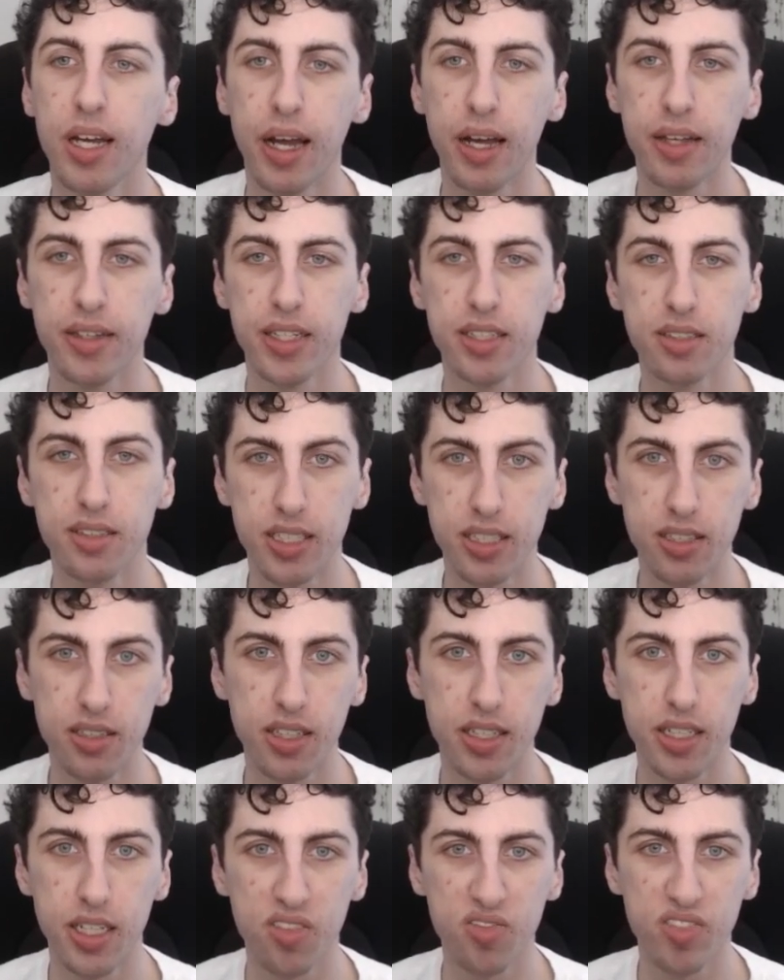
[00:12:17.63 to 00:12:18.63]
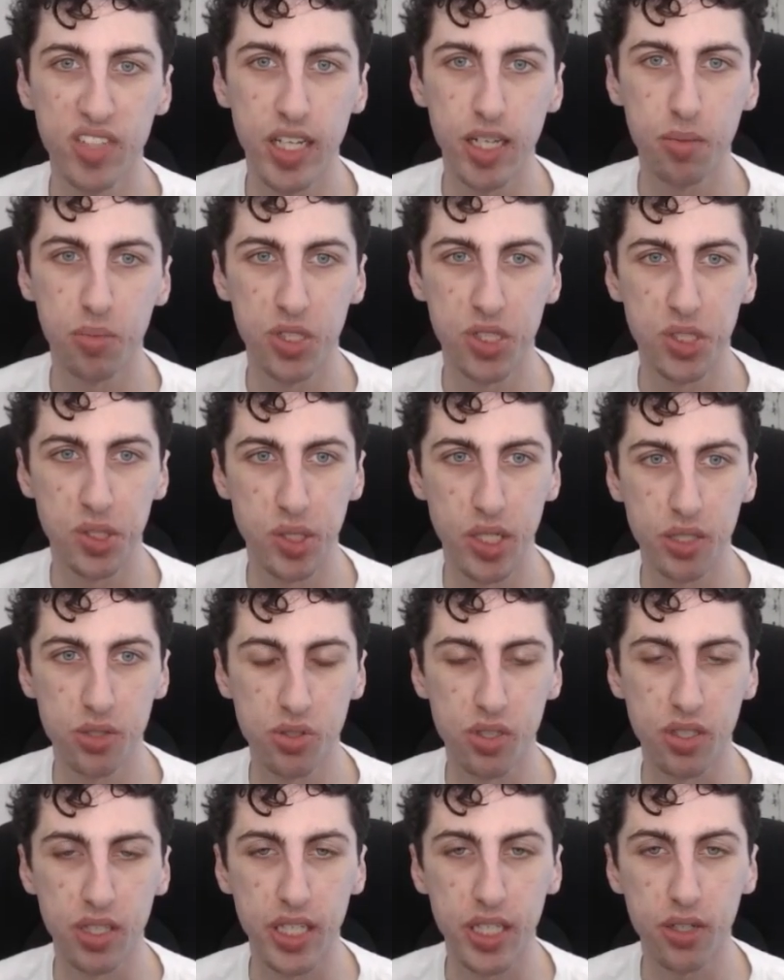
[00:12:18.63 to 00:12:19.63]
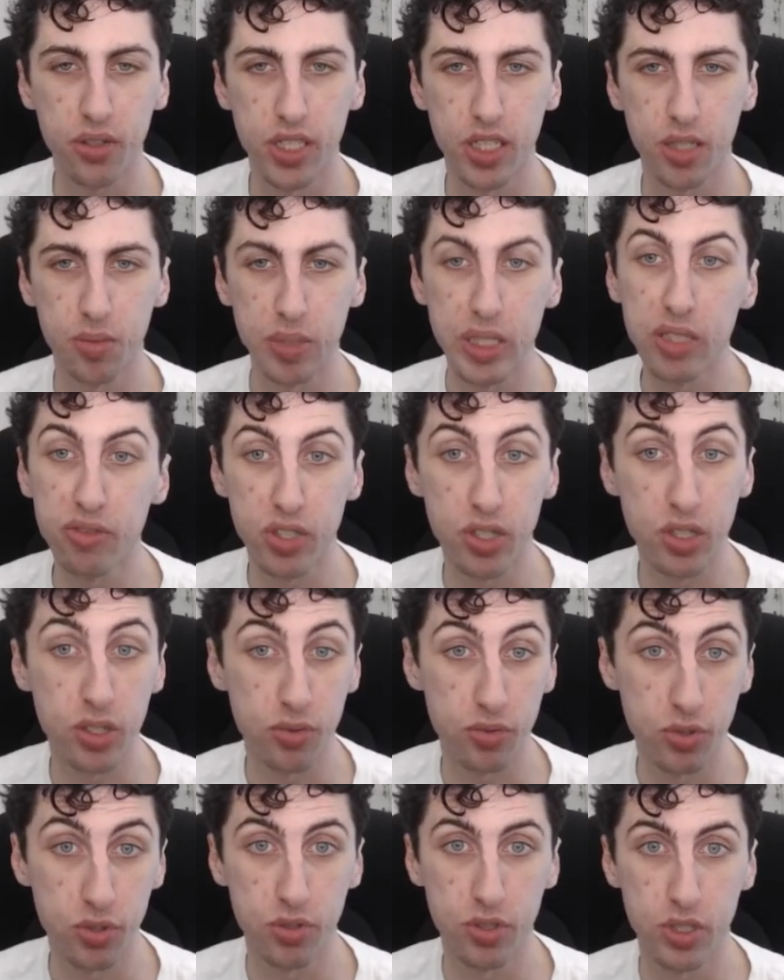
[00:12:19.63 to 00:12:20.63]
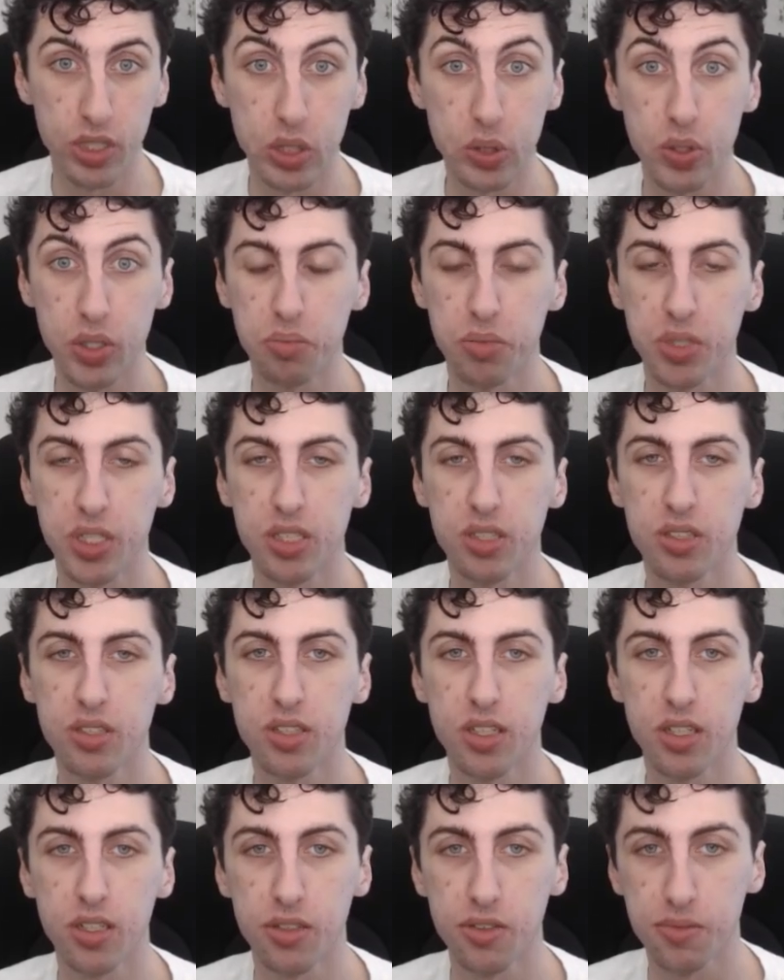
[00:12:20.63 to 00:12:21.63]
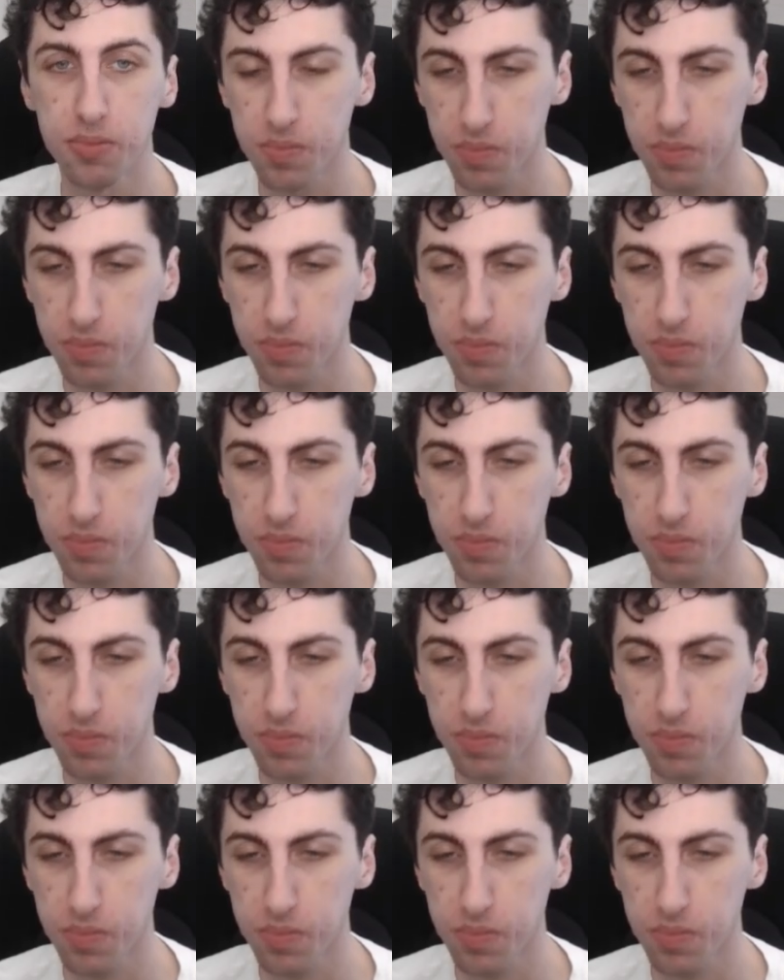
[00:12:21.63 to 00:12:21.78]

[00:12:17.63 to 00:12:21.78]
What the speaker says: and then deal enough damage so that you can kill them even through their equipment. So